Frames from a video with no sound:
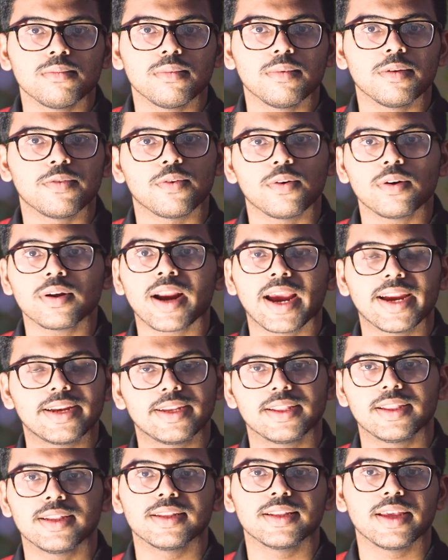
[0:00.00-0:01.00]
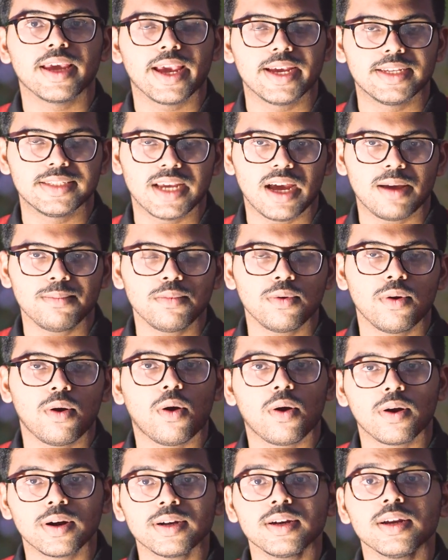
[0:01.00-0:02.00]
before writing the exam
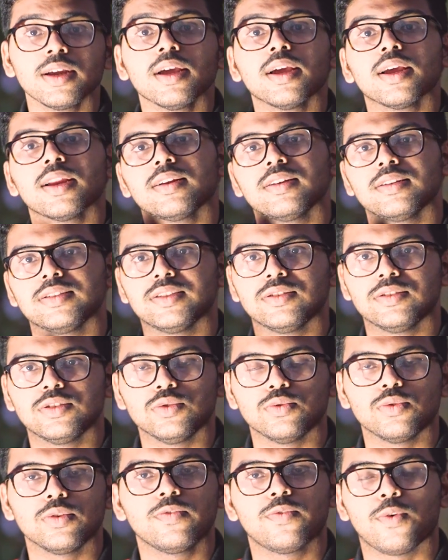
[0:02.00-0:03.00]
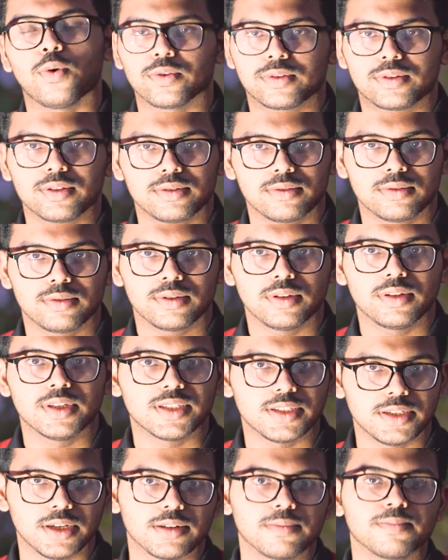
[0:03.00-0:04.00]
on June 4th
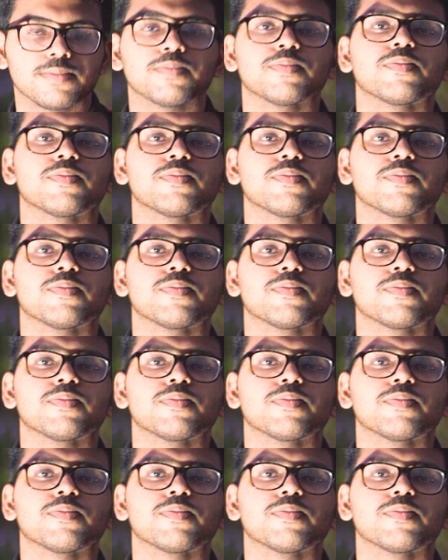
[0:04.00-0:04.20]
this year.